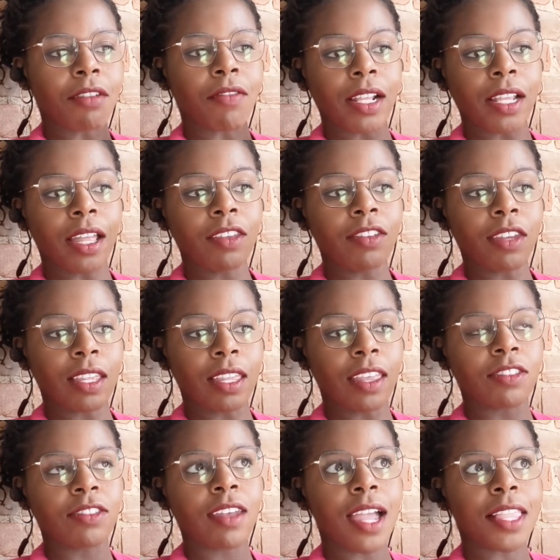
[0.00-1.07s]
village, and
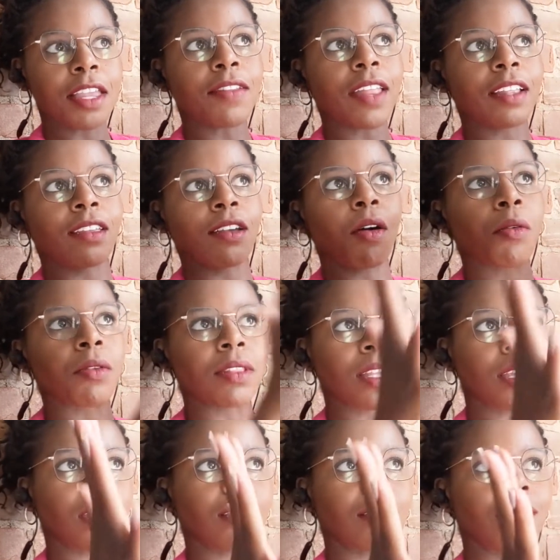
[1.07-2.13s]
he's kind of like the
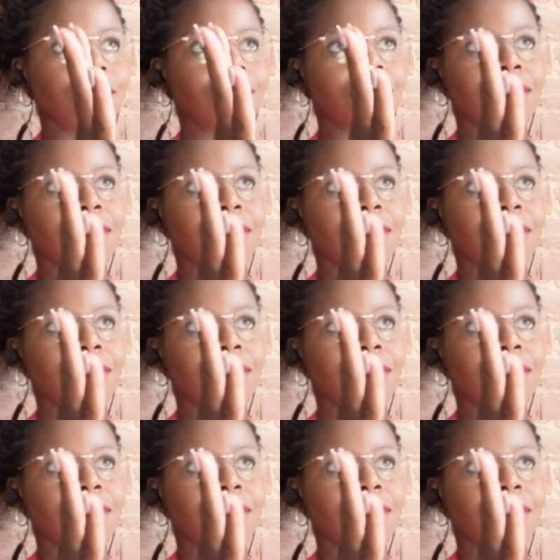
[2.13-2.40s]
only